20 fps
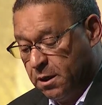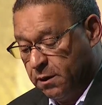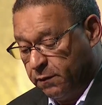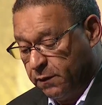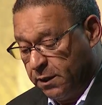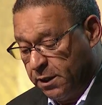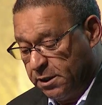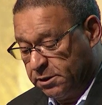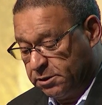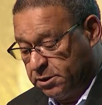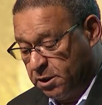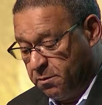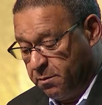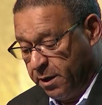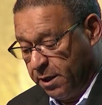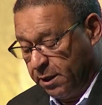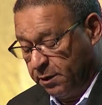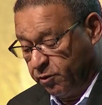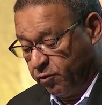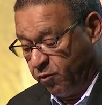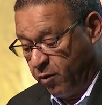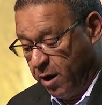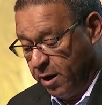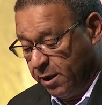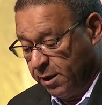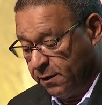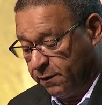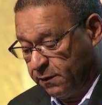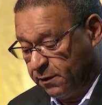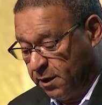the Eastern
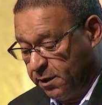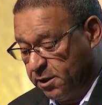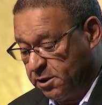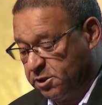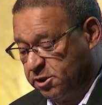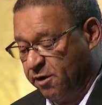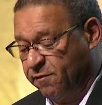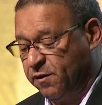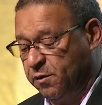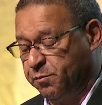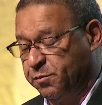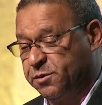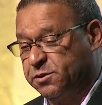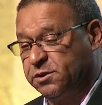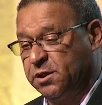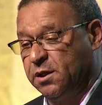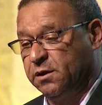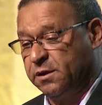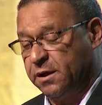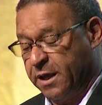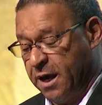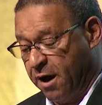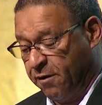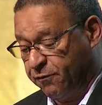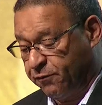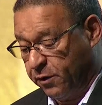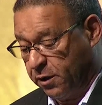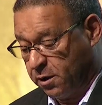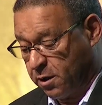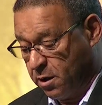Mediterranean, 37%, and
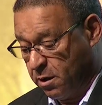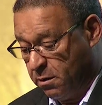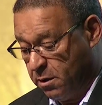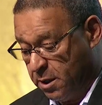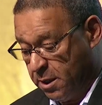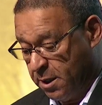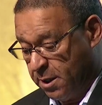Africa,